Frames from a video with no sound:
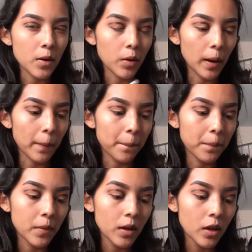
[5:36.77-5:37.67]
okay.
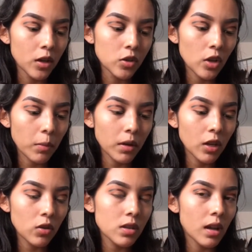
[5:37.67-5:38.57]
So I'm going
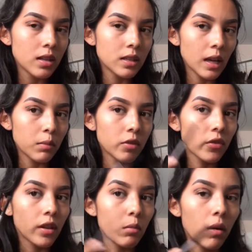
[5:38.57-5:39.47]
to use Untamed
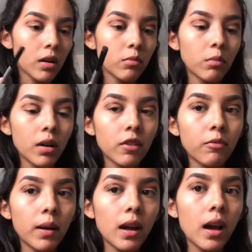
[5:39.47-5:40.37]
for the bottom part of
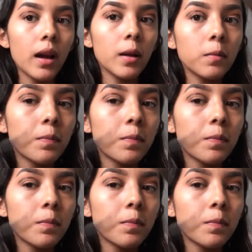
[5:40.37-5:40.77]
my eye.